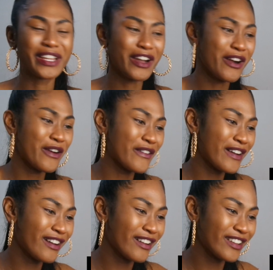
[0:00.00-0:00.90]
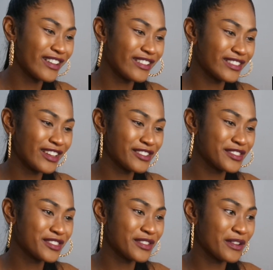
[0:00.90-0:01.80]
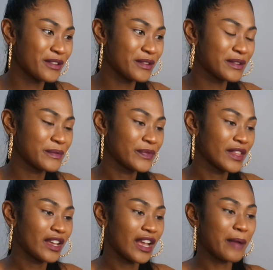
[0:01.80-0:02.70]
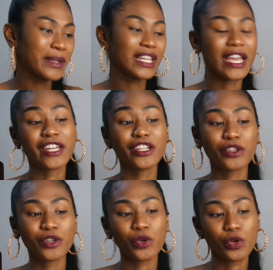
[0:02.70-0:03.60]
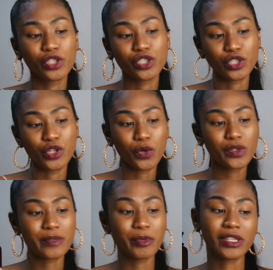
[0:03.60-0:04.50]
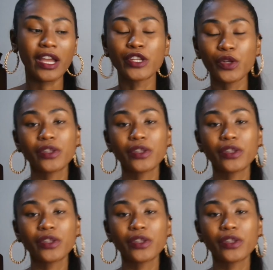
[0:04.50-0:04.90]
now. That's so... I mean, it ended on a good note, but I know